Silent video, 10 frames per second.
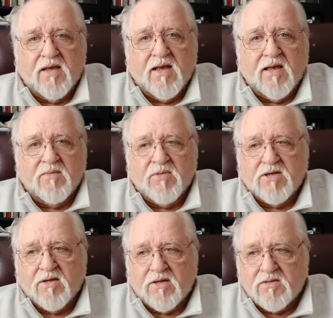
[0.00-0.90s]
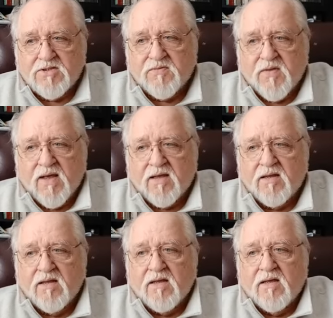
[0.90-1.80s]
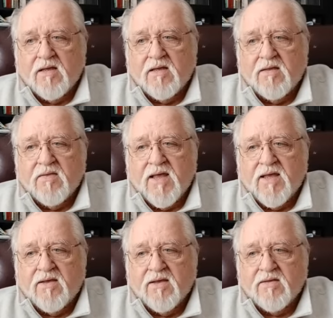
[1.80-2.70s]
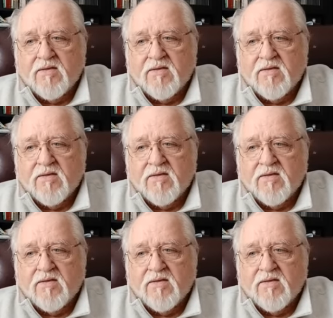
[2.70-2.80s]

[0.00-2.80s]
And because of that, they